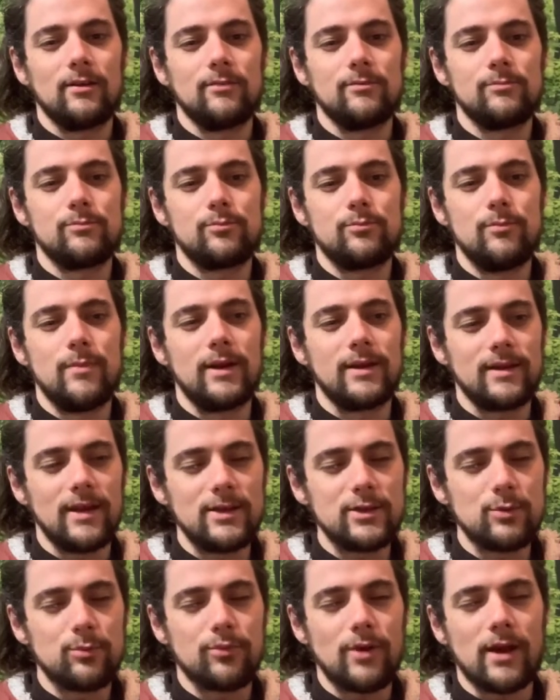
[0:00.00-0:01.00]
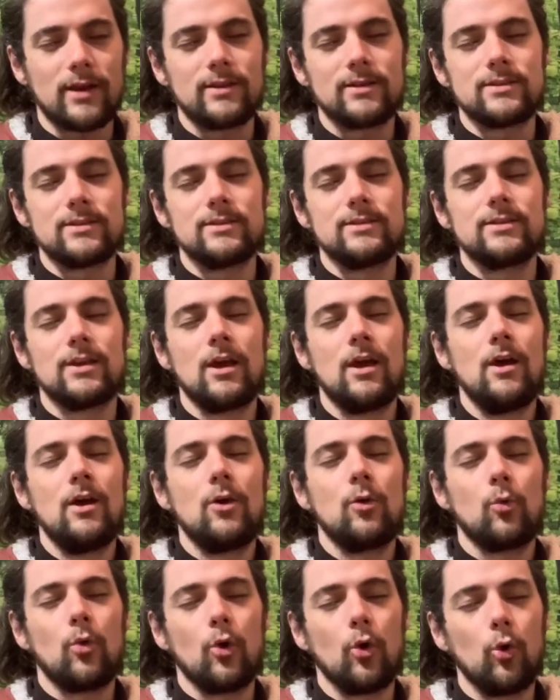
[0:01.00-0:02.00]
meditation practices
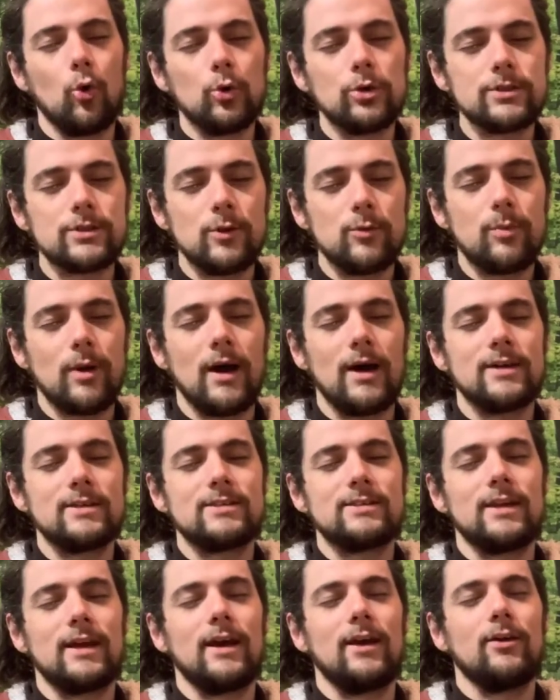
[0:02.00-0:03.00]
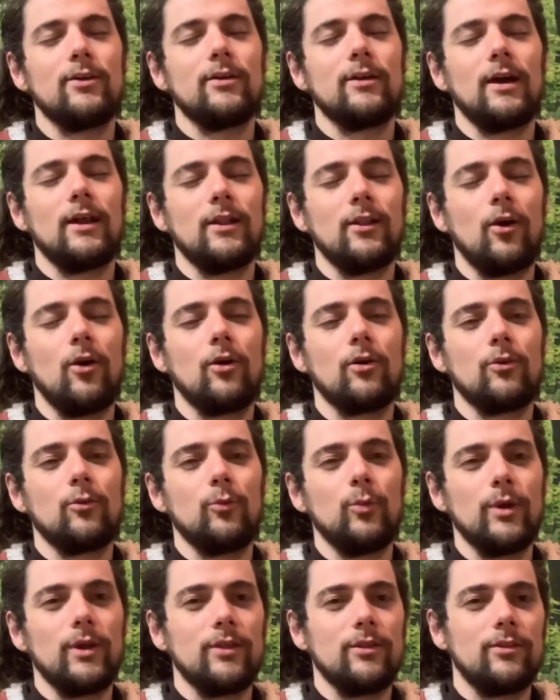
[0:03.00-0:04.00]
were also passed down along
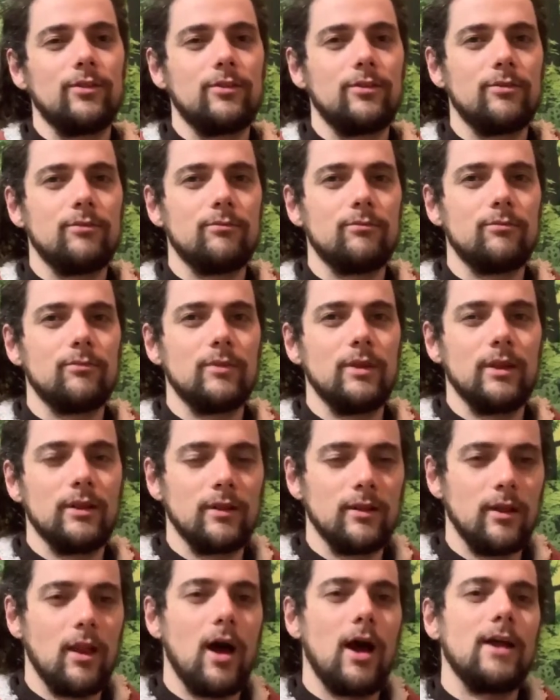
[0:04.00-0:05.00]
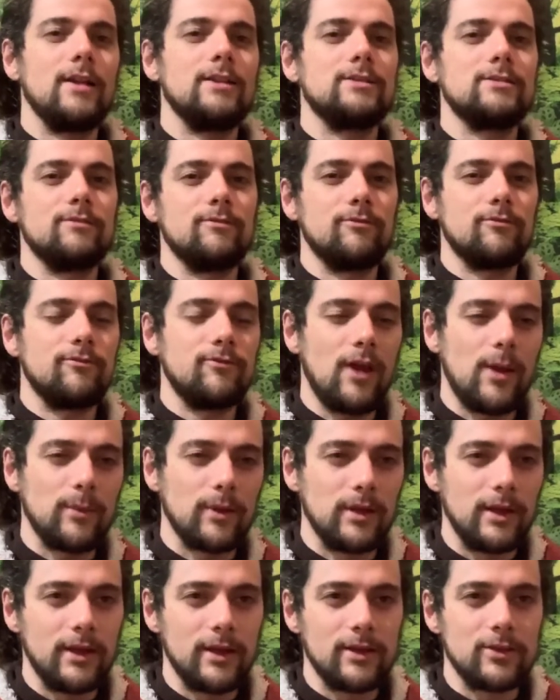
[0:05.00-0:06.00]
with lines of family
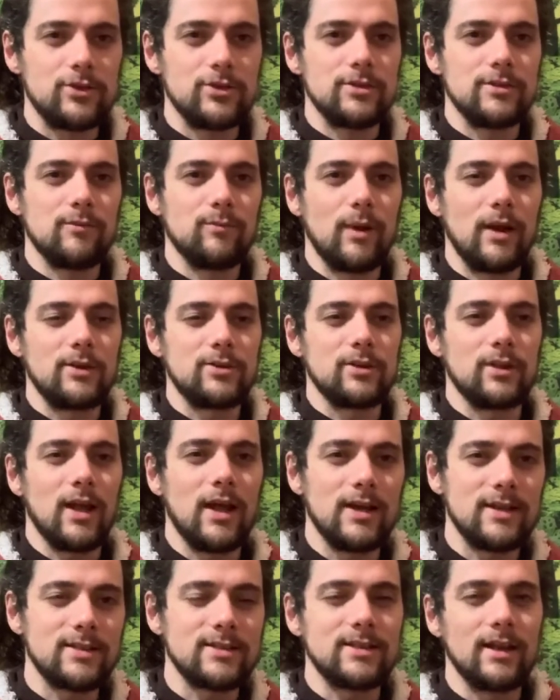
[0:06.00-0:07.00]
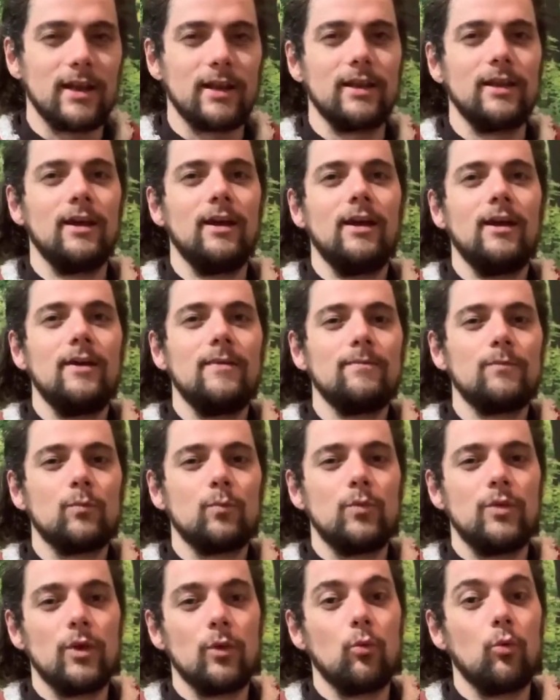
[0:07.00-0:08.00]
lineages of martial arts study
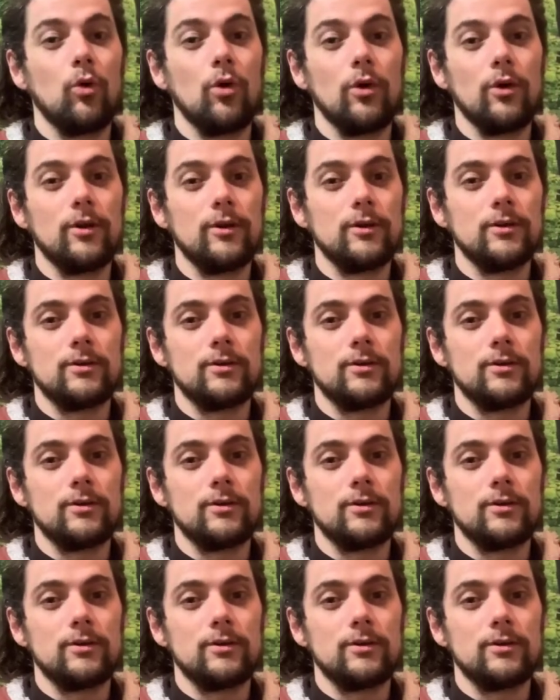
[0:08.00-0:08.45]
that were